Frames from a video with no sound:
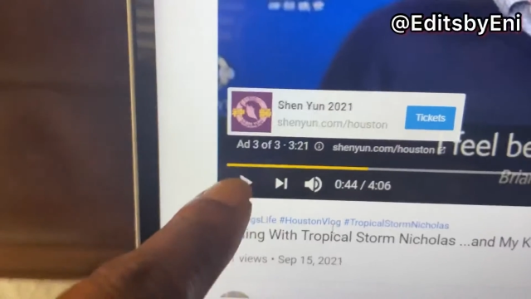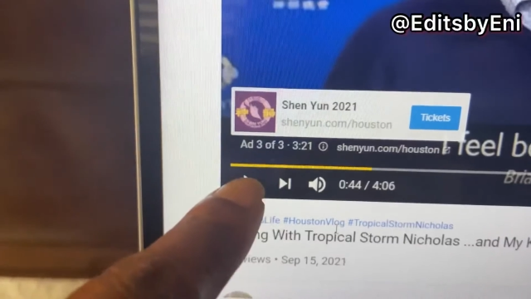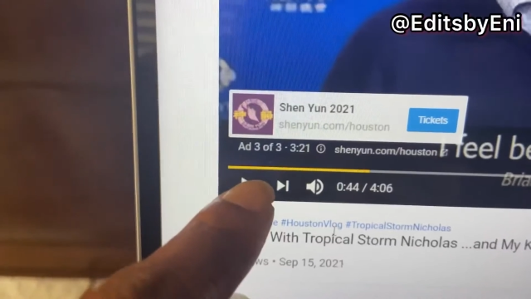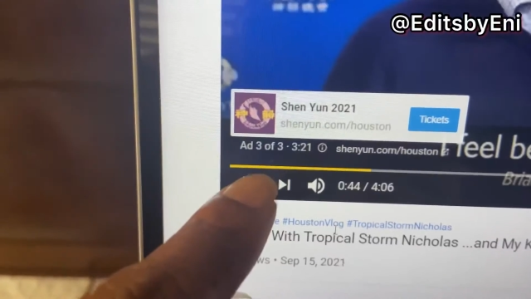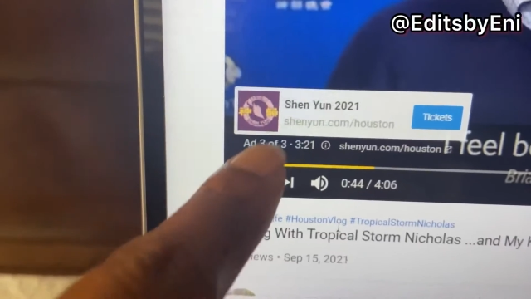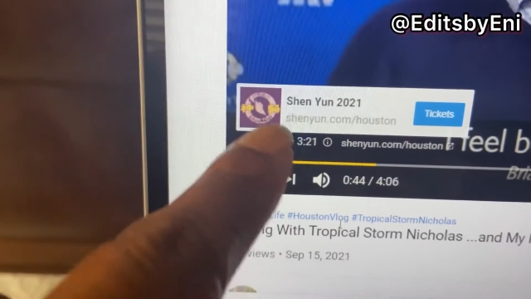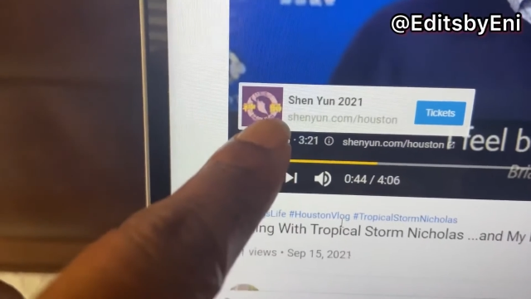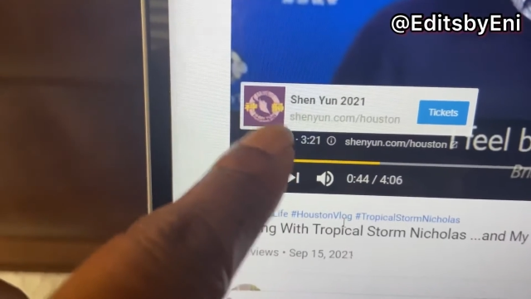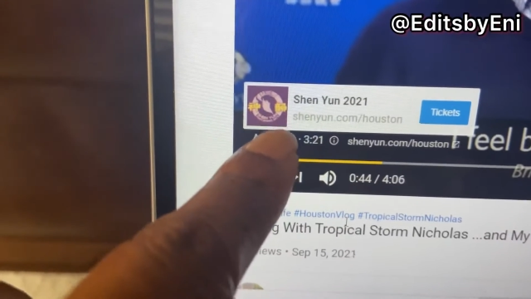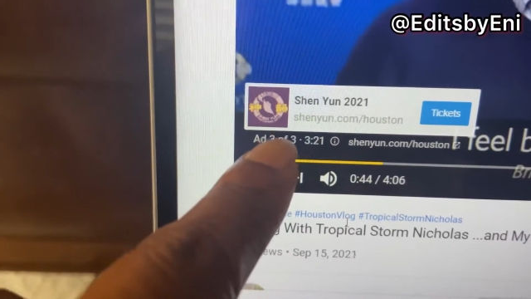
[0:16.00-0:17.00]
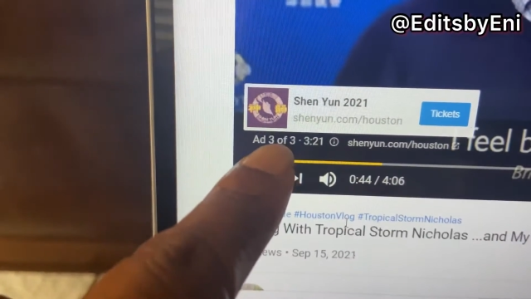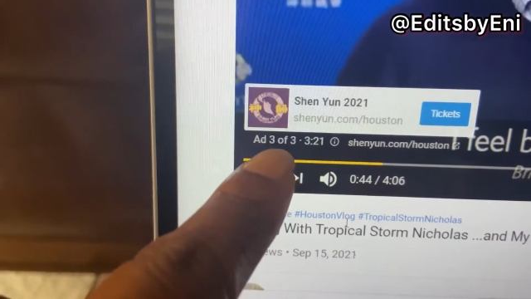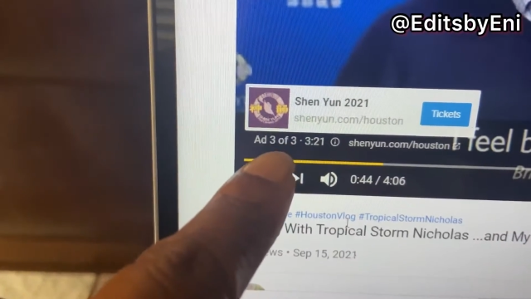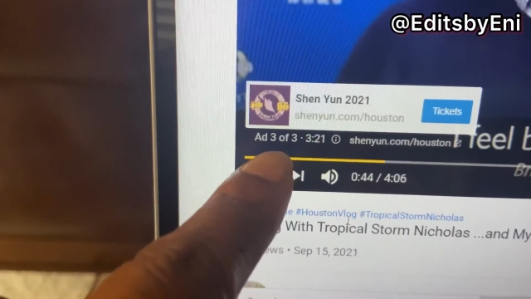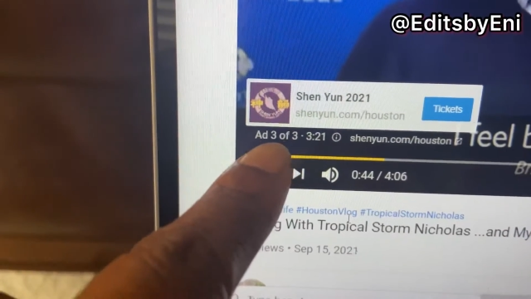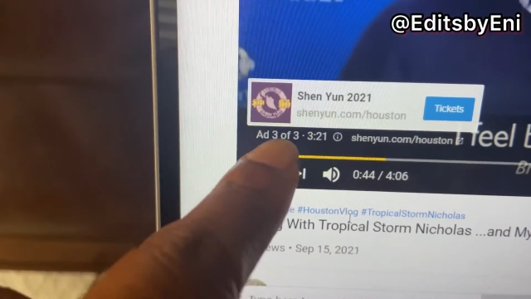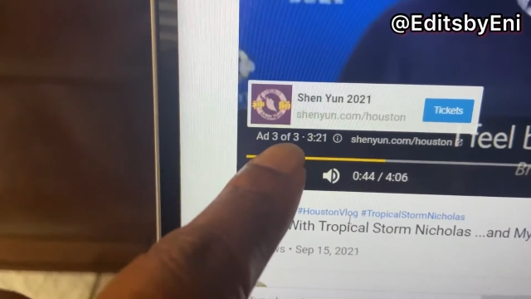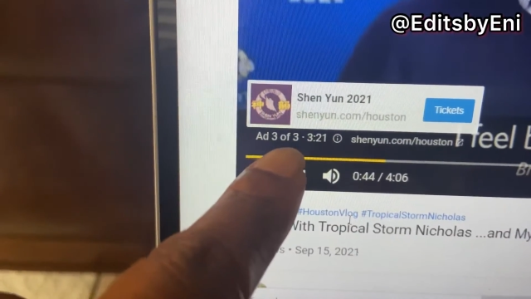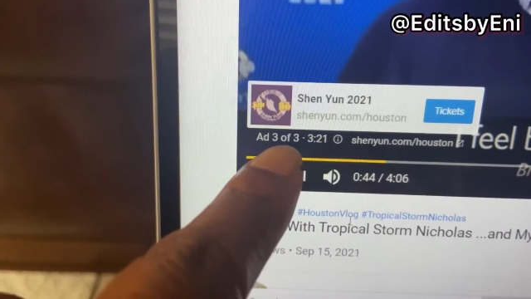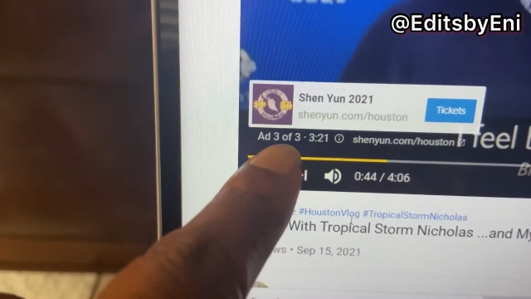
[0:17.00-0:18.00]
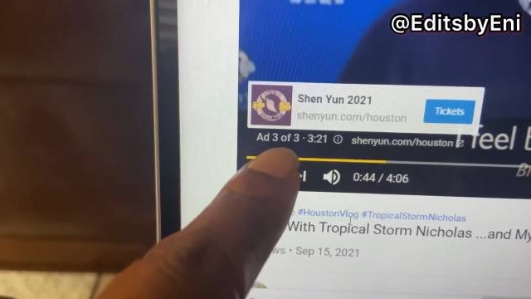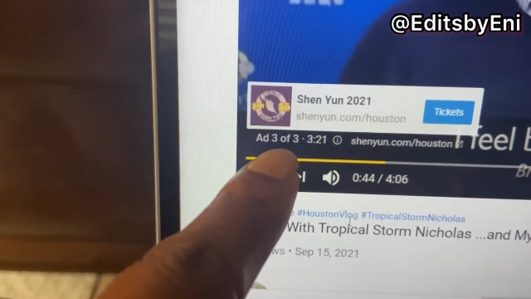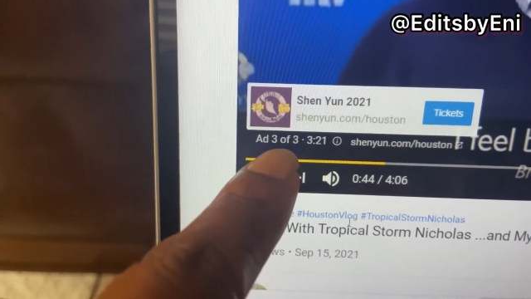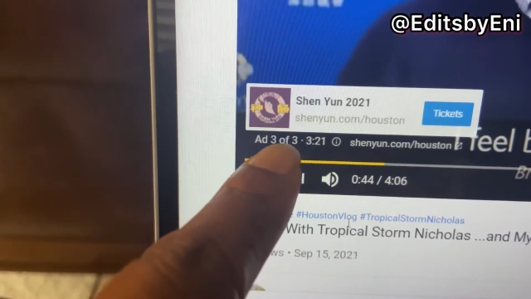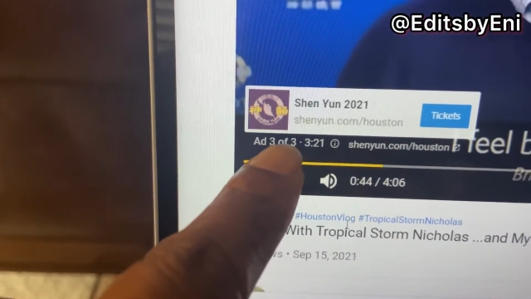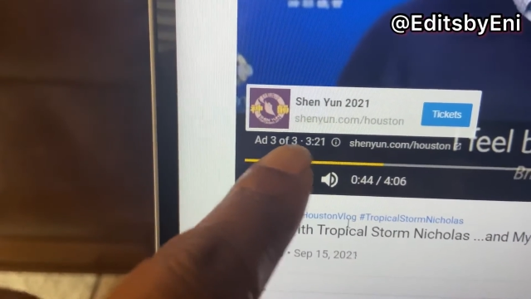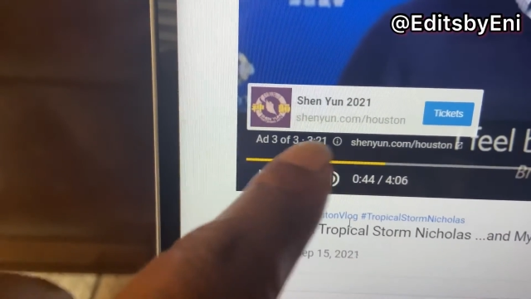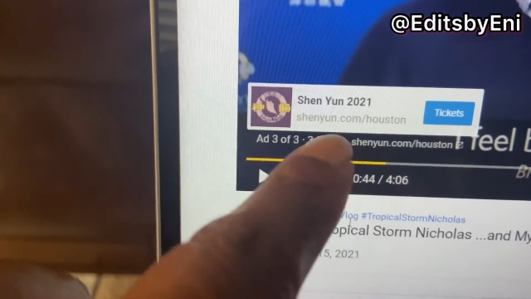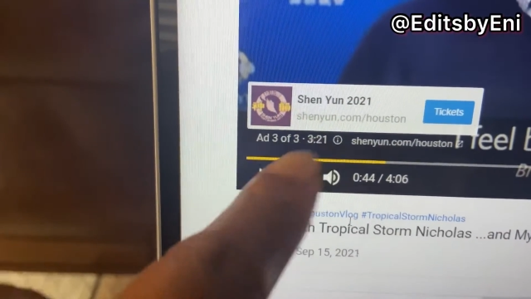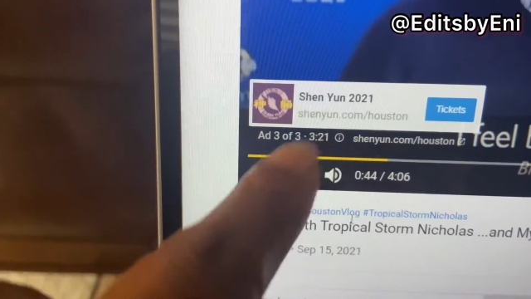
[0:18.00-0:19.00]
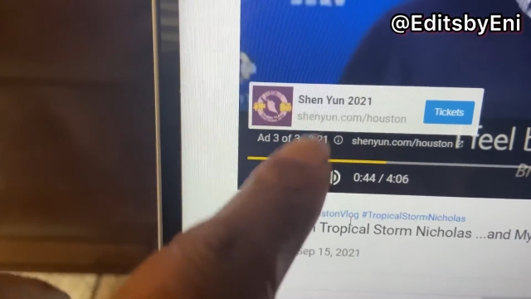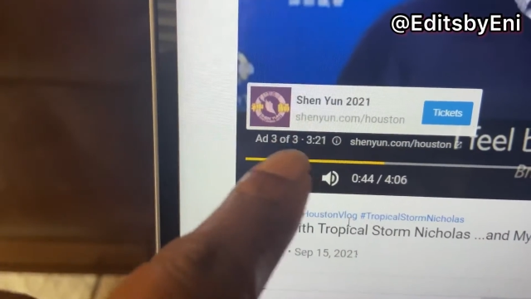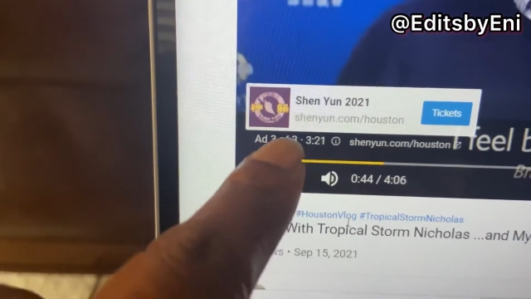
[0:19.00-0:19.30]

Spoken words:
(no speaker visible)